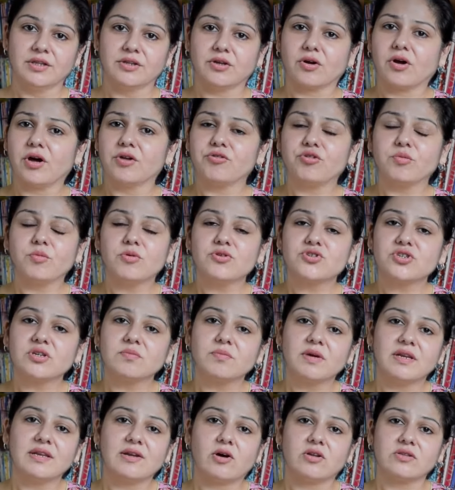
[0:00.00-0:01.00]
The
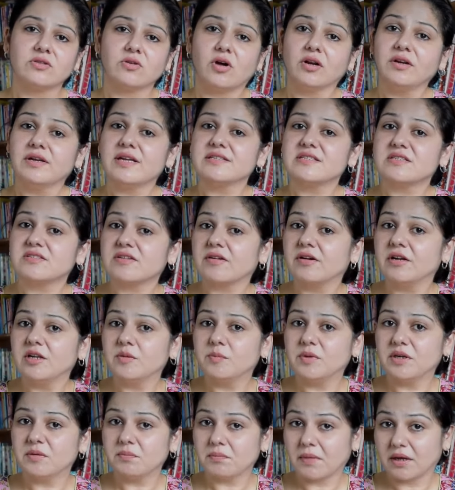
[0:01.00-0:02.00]
contribution may not
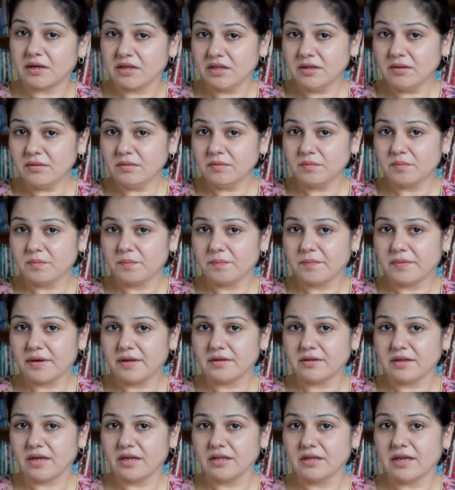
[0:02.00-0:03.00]
necessarily be money,
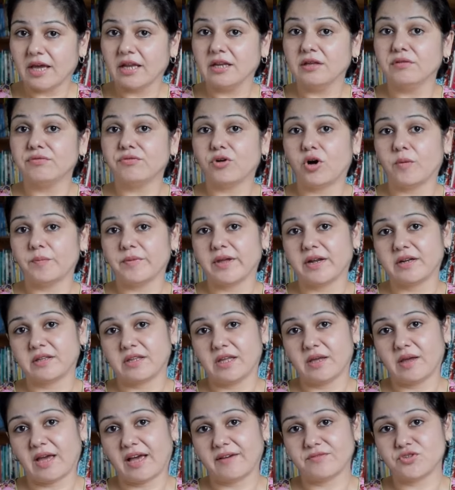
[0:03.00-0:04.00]
but in any form that
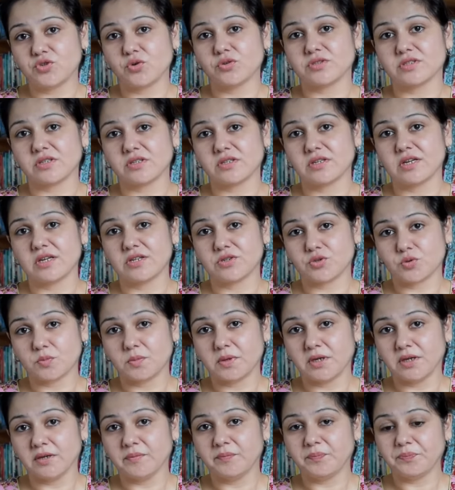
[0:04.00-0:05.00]
they have chosen it to
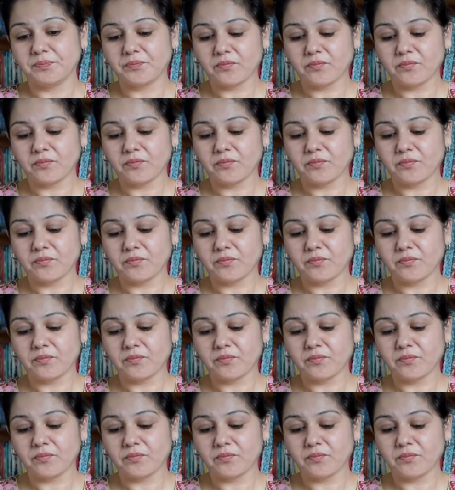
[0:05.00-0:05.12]
be.